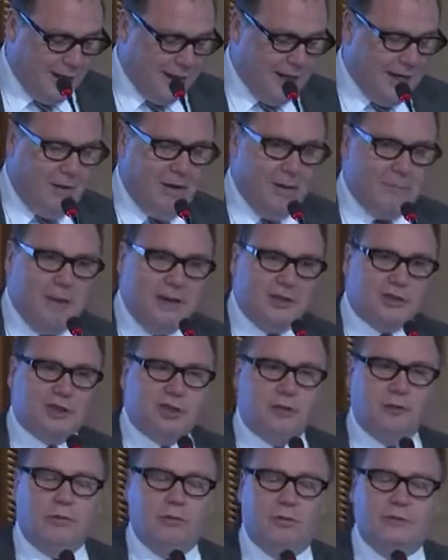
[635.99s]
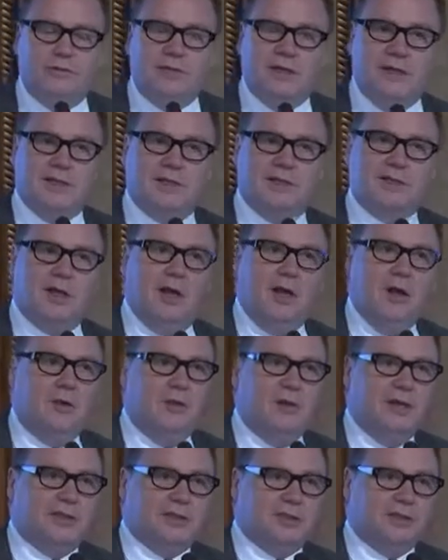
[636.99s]
Now, I mention all of this
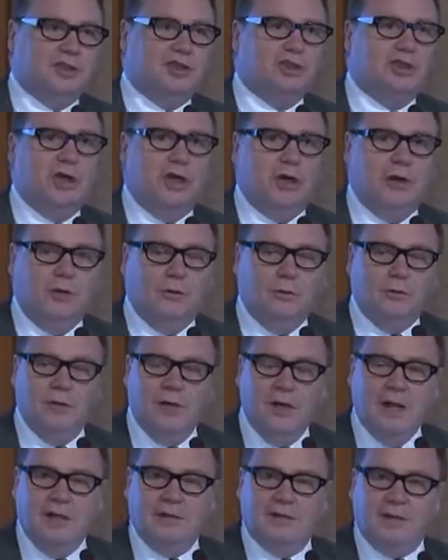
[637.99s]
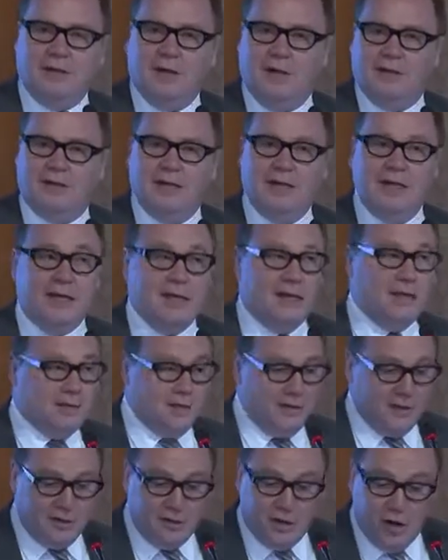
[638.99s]
only to show that I think
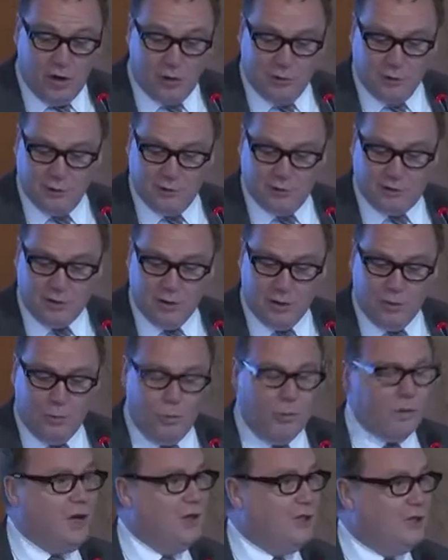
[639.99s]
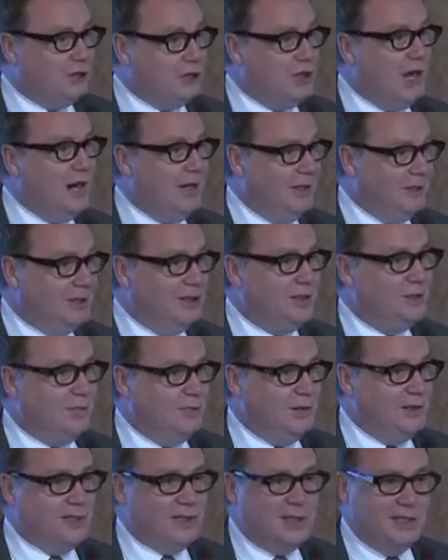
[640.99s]
India knows what are the challenges
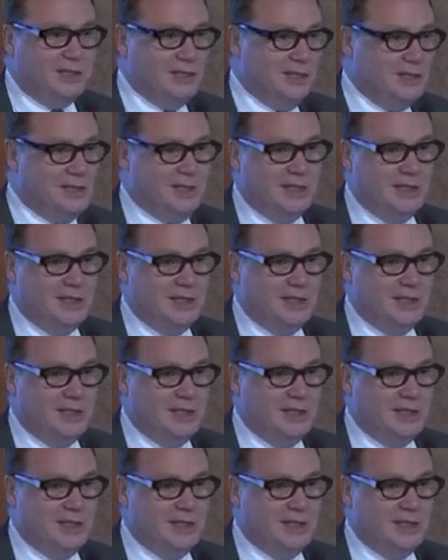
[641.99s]
for its cities.